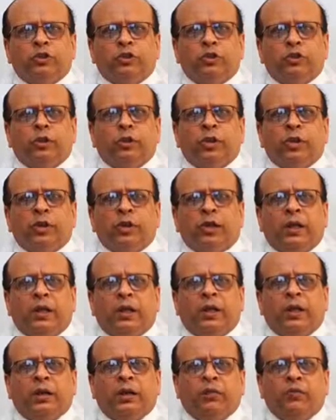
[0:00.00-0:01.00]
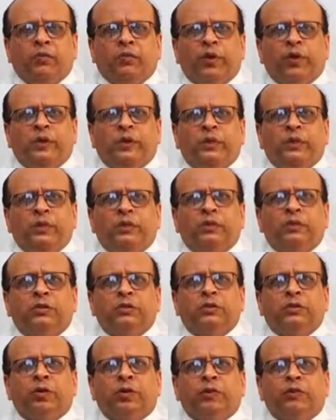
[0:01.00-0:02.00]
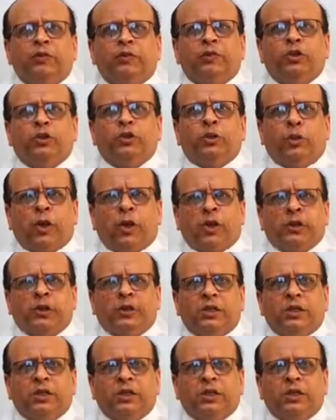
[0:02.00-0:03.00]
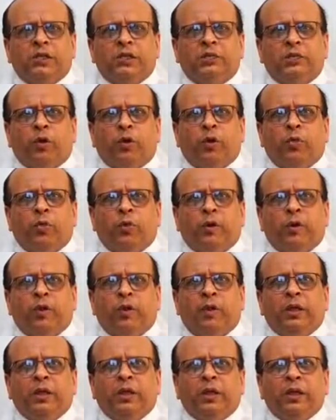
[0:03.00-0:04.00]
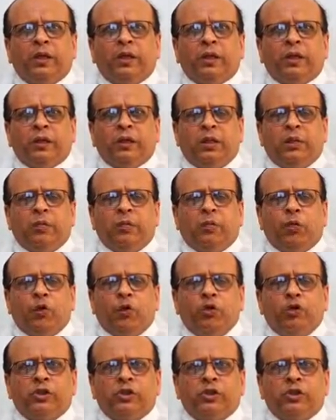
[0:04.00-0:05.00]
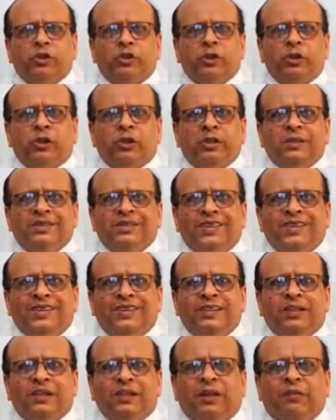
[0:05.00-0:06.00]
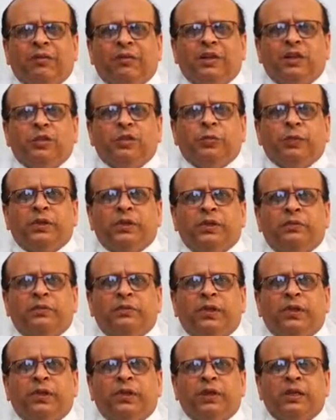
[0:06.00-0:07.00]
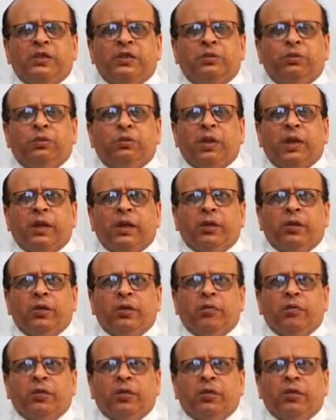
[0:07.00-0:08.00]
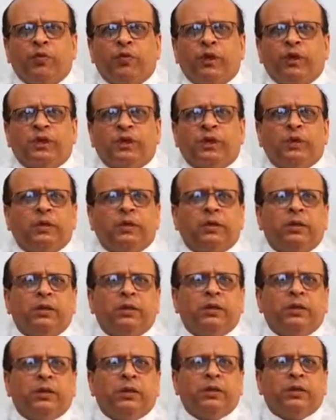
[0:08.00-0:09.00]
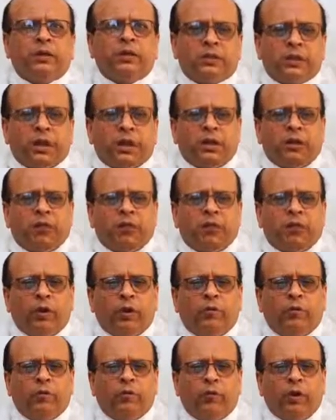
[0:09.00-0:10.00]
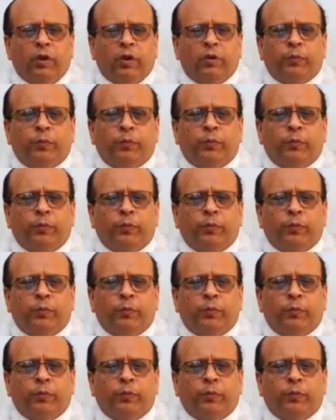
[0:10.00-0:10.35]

should indicate infection. Soft tissue culture is probably the most sensitive and specific test to diagnose infection. Synovial fluid